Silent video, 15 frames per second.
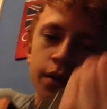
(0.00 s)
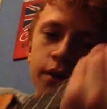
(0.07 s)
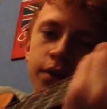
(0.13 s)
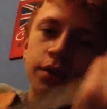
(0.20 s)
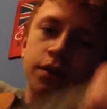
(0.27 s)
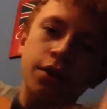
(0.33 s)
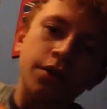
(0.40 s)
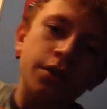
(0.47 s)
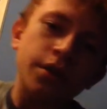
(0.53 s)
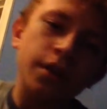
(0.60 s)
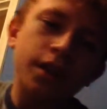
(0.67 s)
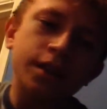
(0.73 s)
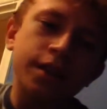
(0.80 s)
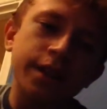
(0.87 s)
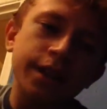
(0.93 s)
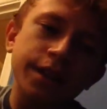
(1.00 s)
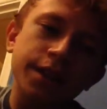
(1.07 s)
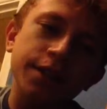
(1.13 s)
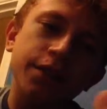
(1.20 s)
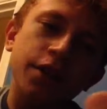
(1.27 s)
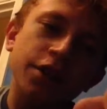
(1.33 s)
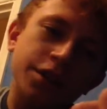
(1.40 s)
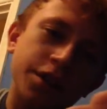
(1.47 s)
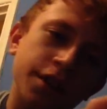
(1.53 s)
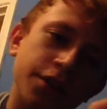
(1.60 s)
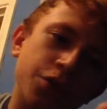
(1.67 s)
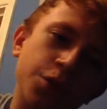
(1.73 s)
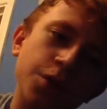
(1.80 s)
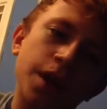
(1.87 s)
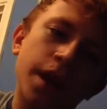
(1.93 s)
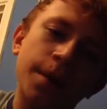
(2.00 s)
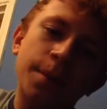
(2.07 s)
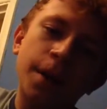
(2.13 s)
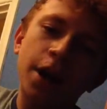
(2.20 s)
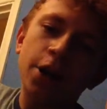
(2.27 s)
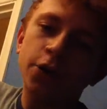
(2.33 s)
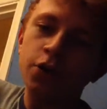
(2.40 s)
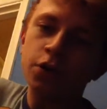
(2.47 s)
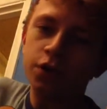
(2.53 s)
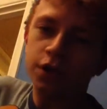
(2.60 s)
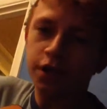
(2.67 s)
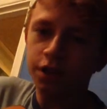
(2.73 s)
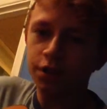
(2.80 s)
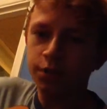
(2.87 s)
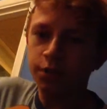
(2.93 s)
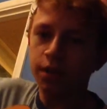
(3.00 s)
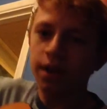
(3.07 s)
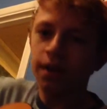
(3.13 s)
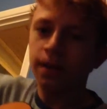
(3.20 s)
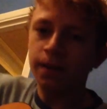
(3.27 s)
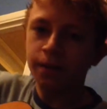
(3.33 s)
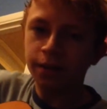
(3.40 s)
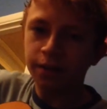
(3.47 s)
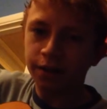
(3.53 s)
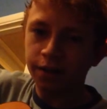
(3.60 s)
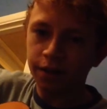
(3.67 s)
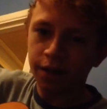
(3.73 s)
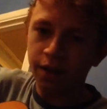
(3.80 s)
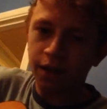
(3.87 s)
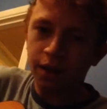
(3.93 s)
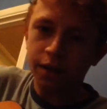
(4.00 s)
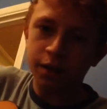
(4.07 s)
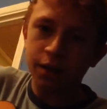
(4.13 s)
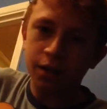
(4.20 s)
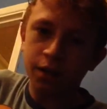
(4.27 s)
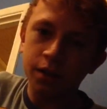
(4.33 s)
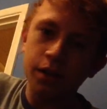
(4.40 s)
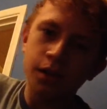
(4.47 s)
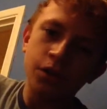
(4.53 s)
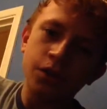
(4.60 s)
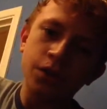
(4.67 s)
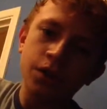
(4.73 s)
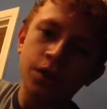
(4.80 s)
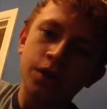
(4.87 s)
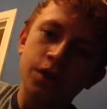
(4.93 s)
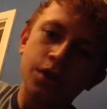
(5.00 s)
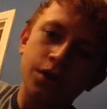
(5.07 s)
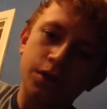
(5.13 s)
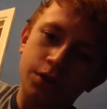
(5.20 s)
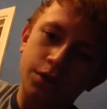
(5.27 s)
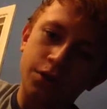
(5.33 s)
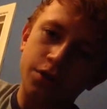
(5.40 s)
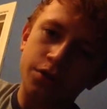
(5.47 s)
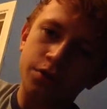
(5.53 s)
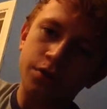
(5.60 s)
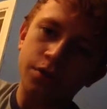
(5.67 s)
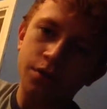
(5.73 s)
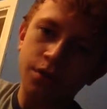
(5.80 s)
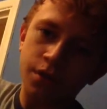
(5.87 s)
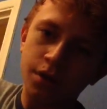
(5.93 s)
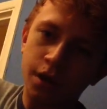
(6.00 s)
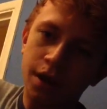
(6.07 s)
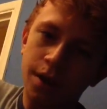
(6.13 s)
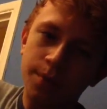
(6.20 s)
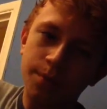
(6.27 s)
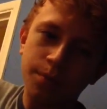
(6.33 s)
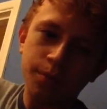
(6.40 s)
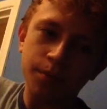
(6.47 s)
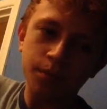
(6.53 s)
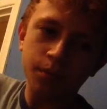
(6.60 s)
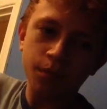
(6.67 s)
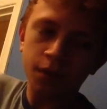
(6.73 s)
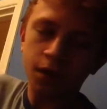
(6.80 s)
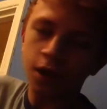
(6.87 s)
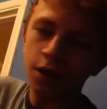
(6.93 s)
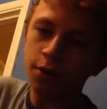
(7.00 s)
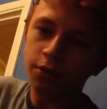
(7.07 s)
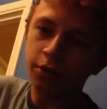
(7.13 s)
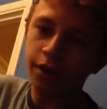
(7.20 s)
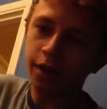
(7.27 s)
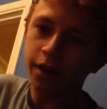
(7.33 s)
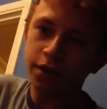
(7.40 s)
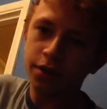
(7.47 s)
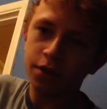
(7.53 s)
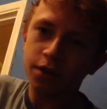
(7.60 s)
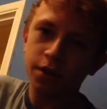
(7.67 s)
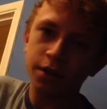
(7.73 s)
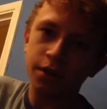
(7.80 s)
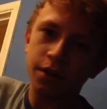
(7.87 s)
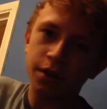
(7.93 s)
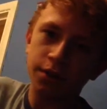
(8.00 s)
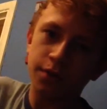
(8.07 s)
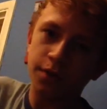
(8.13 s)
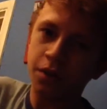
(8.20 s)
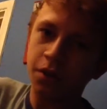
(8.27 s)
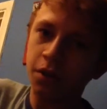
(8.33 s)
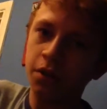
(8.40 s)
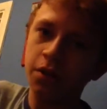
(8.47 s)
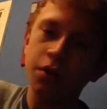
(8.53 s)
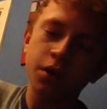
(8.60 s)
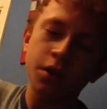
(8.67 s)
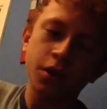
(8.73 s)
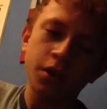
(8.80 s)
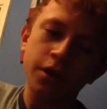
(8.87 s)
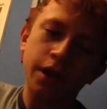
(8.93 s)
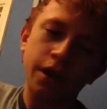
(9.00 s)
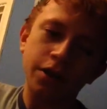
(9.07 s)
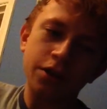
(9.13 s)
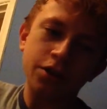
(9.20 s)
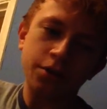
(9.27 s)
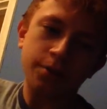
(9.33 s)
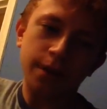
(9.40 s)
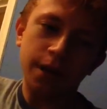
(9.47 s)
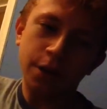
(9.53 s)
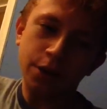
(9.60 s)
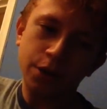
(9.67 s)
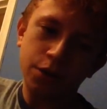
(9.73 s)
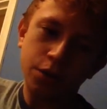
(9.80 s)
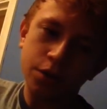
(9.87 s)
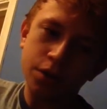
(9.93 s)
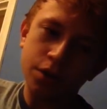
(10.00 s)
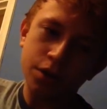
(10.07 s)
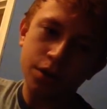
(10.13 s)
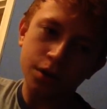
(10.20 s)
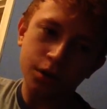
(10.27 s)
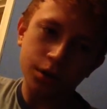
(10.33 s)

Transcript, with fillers: So that's the easy version. If you want to add power chords into that, into that, you um, I'll create another video how to do power chords.